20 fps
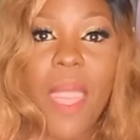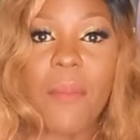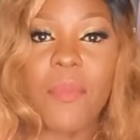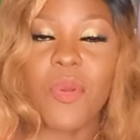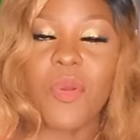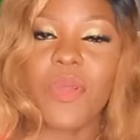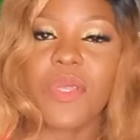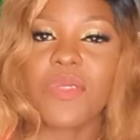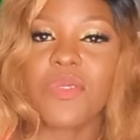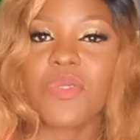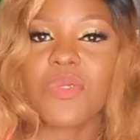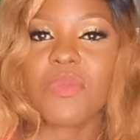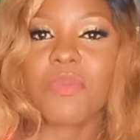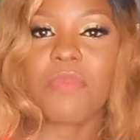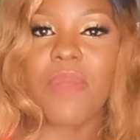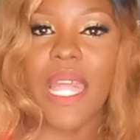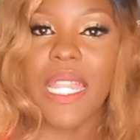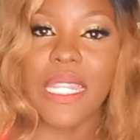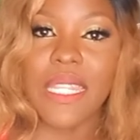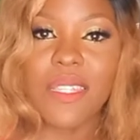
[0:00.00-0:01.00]
I'm going to
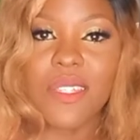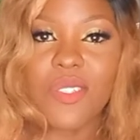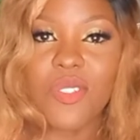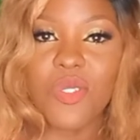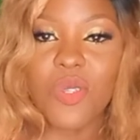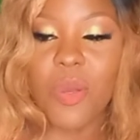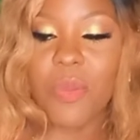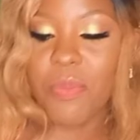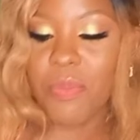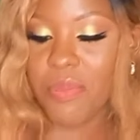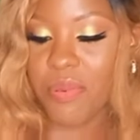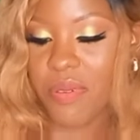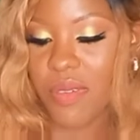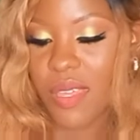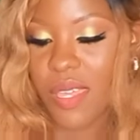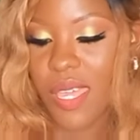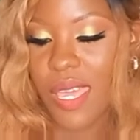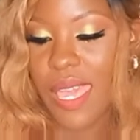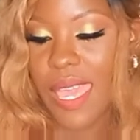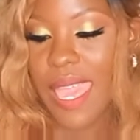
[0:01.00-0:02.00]
balance up
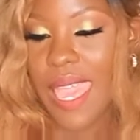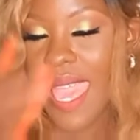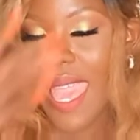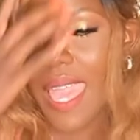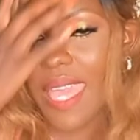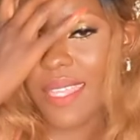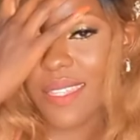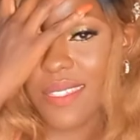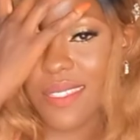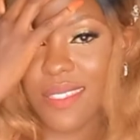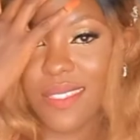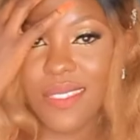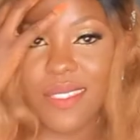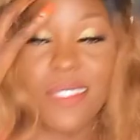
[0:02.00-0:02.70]
and